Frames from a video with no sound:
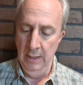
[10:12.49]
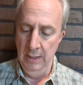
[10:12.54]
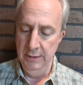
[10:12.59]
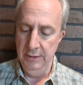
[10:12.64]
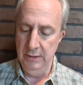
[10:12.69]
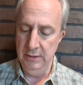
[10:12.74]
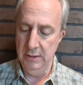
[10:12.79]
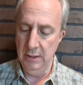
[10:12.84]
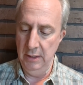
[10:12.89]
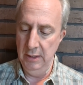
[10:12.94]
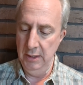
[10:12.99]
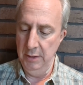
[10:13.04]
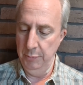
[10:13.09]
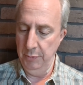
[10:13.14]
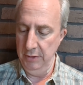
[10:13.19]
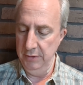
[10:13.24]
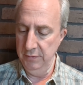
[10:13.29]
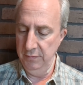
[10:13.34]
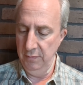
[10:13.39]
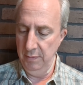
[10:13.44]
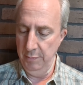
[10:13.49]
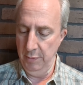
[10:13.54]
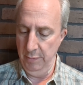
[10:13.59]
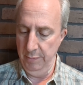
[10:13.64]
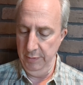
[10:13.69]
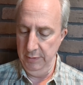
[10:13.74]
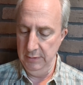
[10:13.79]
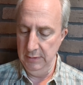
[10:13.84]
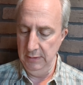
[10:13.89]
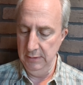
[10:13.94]
She studied the prince for a
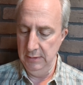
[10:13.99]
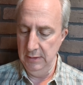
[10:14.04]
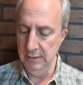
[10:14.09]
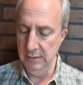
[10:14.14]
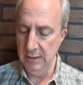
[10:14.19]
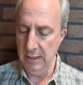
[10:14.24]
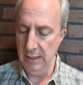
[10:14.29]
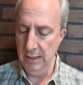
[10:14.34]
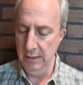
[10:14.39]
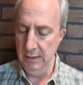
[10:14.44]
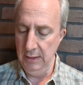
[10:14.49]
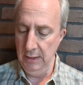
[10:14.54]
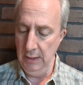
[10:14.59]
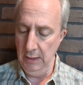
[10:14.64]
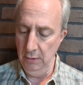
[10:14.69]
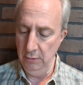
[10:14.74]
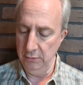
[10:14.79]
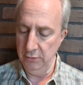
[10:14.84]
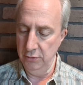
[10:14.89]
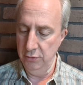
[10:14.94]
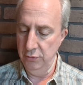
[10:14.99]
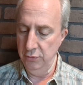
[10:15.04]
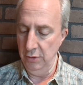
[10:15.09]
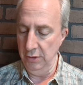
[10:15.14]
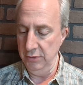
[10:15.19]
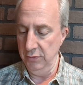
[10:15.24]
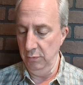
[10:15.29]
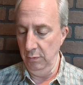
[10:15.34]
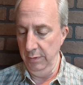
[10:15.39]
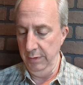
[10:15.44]
moment and decided that he looked
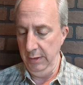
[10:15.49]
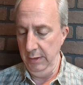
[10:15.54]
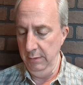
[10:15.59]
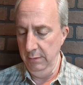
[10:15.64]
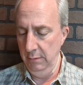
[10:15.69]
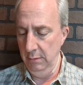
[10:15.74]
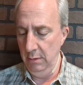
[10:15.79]
trustworthy.